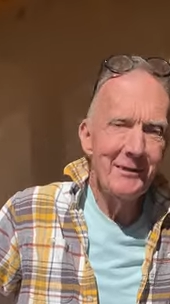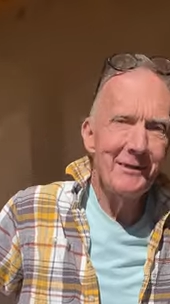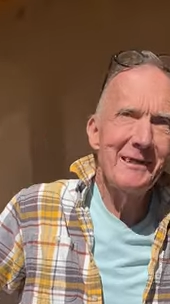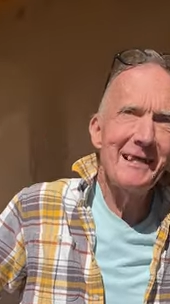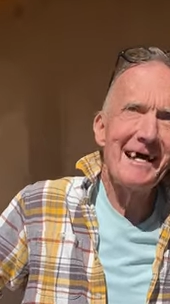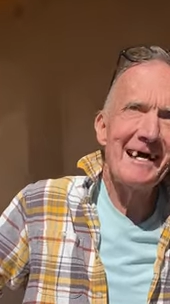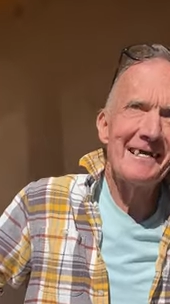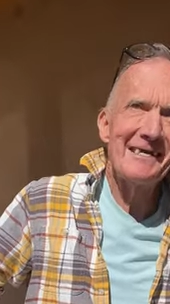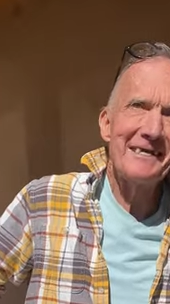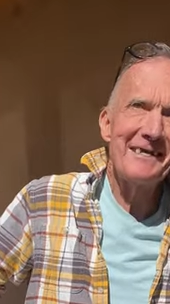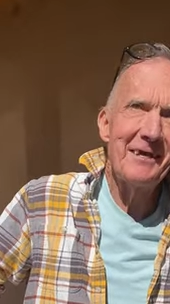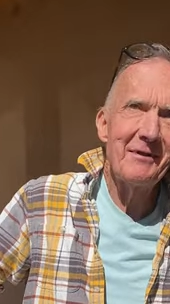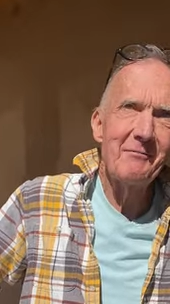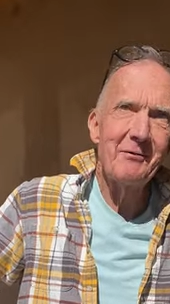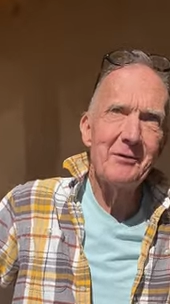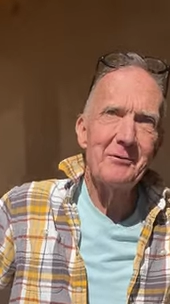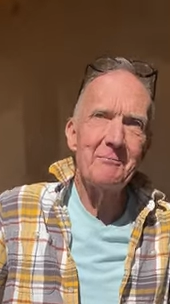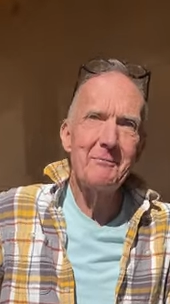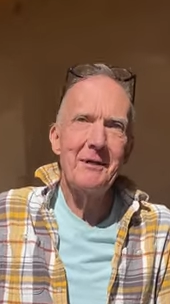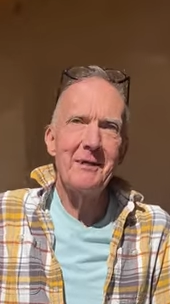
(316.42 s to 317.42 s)
last name.
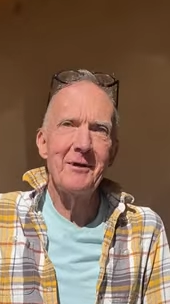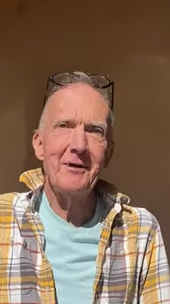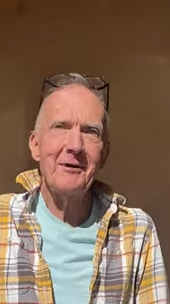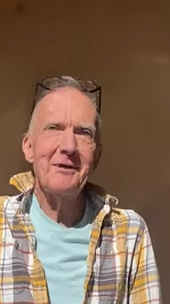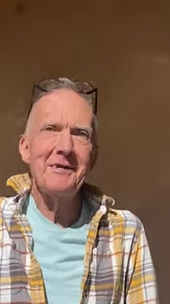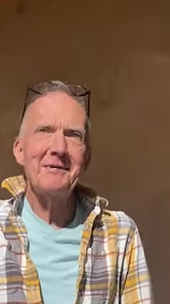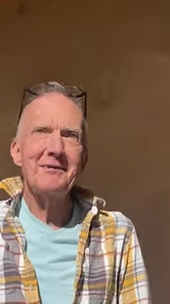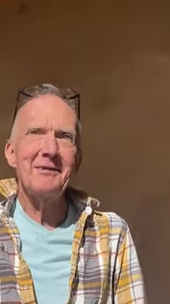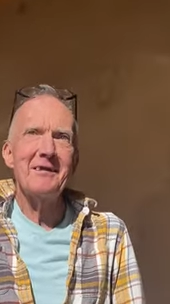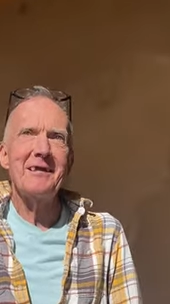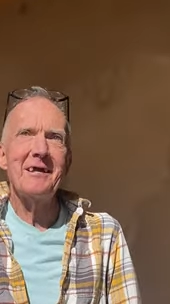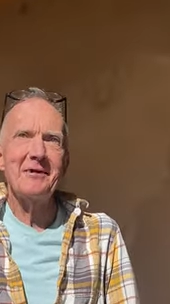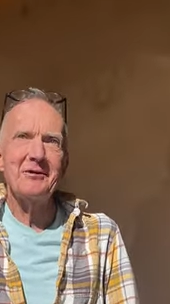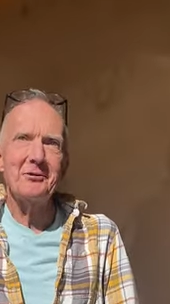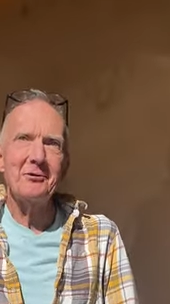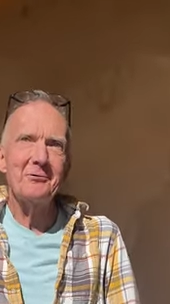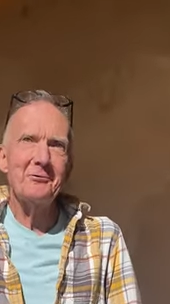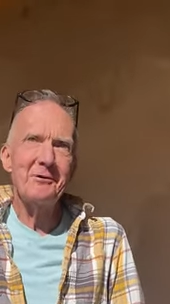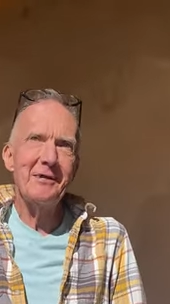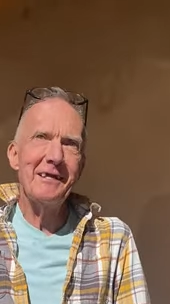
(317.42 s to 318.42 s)
It's
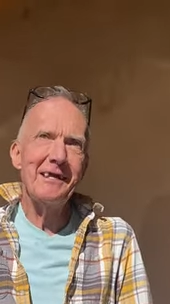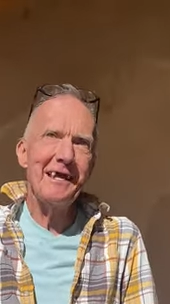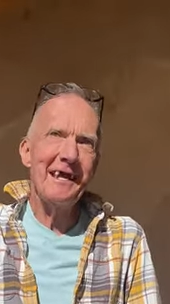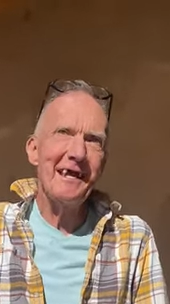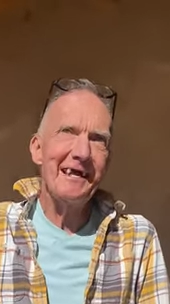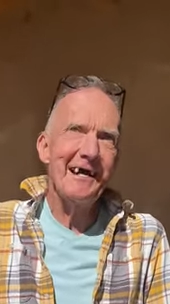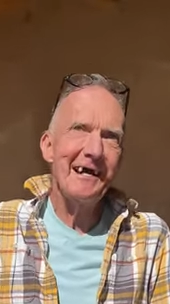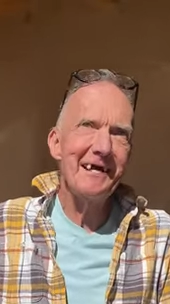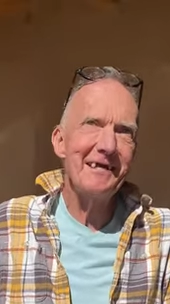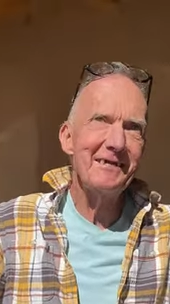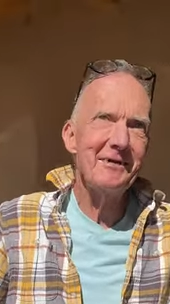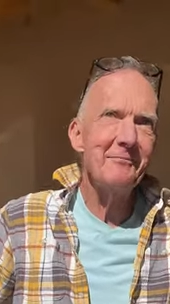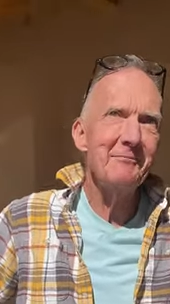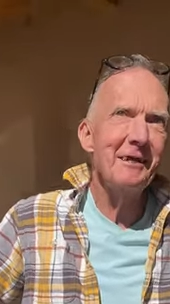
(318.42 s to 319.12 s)
Prezsuzkiwanie.